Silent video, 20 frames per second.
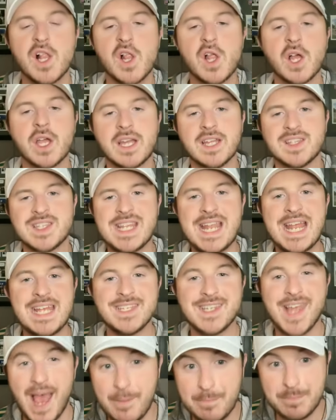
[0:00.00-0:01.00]
Looking at
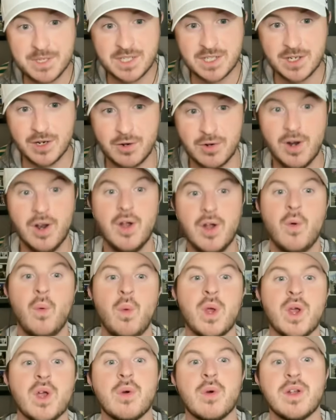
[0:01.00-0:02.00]
today's episode,
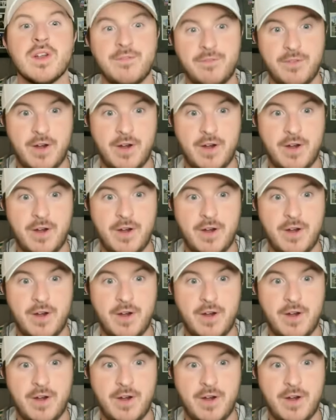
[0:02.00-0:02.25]
we are going to